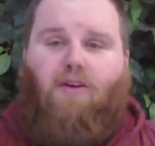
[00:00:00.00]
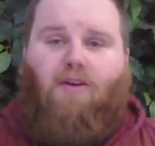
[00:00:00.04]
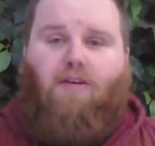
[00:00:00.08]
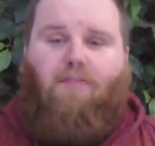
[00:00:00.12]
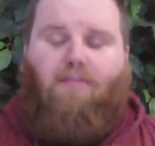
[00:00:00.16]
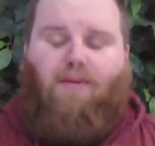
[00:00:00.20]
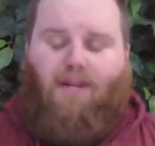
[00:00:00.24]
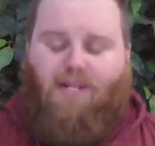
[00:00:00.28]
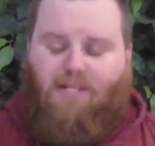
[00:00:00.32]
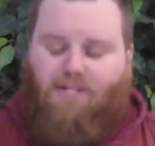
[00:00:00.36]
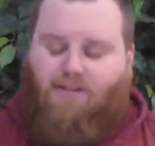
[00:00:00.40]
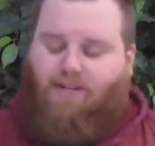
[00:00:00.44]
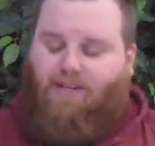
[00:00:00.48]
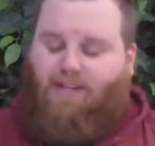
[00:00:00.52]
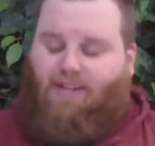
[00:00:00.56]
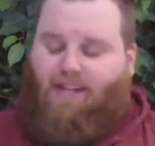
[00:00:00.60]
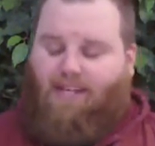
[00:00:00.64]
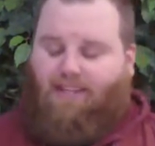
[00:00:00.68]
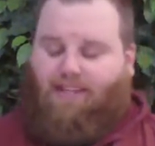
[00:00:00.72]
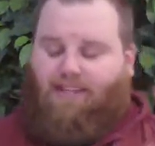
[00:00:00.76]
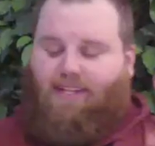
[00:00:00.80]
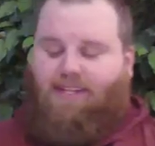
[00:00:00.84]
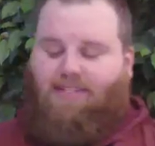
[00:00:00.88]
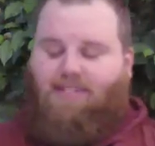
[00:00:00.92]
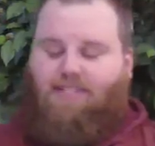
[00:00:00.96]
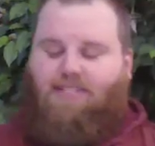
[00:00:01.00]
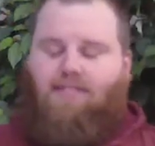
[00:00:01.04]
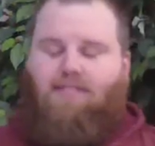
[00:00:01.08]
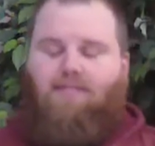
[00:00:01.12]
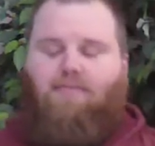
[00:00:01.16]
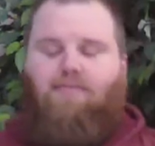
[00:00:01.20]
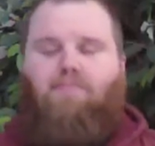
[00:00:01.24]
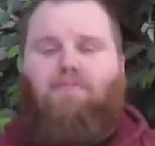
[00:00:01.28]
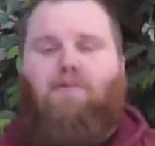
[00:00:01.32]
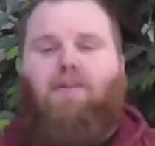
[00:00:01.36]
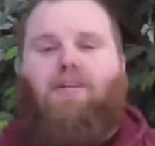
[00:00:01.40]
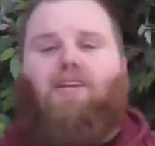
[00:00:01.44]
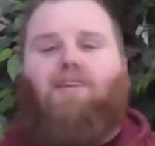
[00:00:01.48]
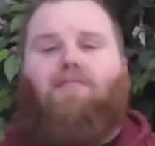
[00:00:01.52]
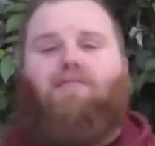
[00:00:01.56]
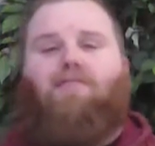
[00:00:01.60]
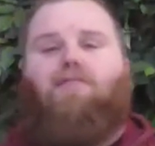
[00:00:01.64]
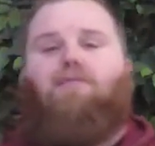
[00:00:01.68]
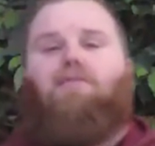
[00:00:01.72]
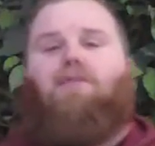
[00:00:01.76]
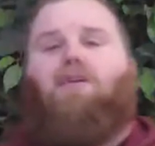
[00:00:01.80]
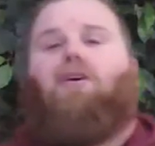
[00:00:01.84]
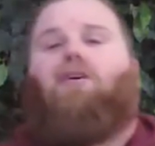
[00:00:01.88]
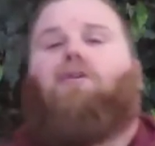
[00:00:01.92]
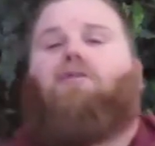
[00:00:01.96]
Picture it like this. Many of
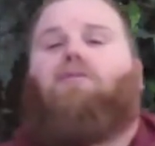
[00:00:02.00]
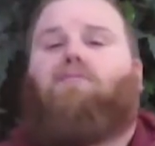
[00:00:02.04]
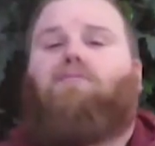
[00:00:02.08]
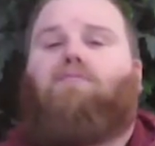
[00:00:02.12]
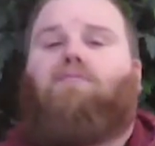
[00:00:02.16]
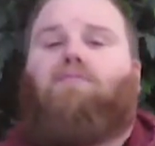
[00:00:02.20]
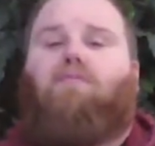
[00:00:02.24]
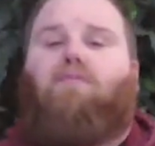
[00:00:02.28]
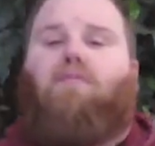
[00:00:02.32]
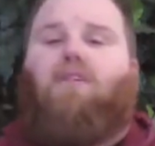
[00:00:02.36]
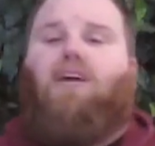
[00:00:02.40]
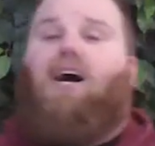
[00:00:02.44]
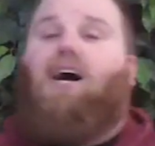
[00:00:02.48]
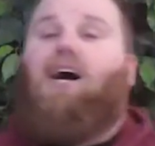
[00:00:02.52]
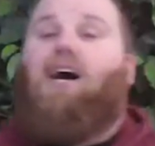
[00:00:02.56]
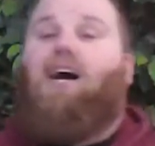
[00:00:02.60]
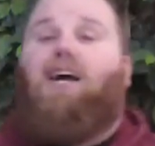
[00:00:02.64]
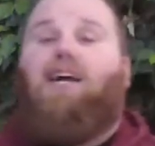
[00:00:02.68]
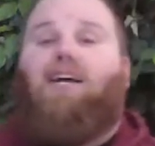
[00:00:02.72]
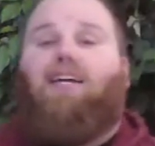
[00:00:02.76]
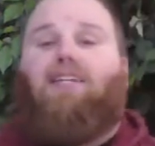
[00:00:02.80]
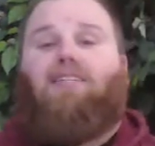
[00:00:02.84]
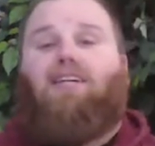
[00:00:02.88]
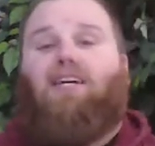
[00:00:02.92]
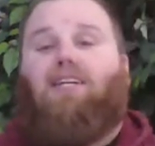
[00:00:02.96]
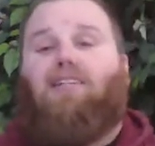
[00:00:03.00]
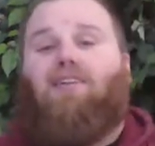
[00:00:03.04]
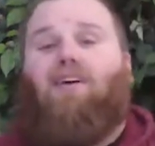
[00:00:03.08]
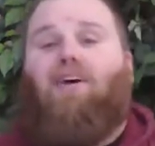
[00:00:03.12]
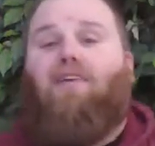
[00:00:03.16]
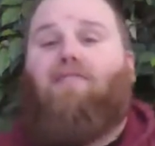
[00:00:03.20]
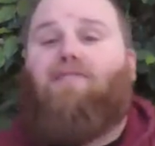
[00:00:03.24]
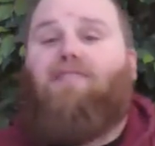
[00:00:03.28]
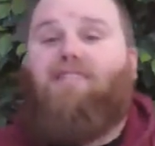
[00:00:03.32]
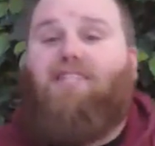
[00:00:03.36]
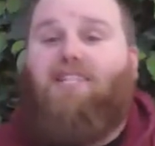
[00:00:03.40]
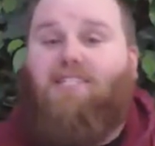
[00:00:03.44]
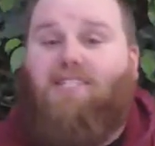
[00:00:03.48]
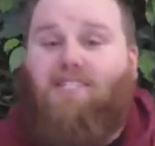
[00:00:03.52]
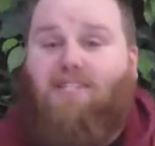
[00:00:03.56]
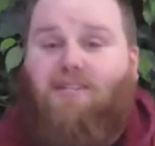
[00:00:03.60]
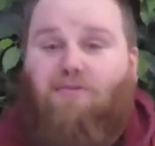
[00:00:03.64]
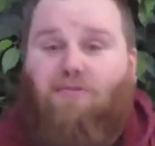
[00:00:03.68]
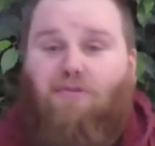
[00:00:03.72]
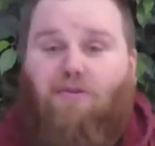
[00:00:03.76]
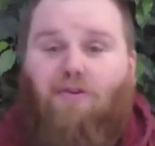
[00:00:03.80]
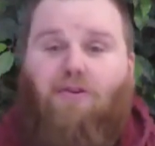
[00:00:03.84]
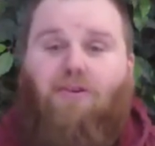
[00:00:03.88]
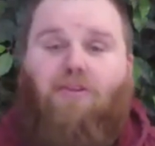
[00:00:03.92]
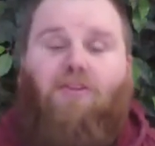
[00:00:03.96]
you know, I love Disney
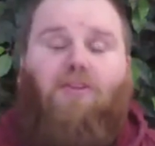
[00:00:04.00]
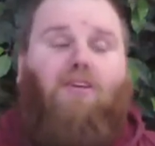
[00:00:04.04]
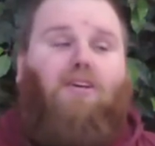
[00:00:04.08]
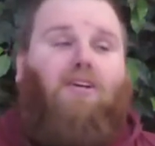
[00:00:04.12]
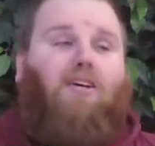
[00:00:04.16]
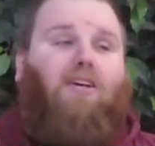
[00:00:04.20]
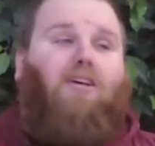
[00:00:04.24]
World.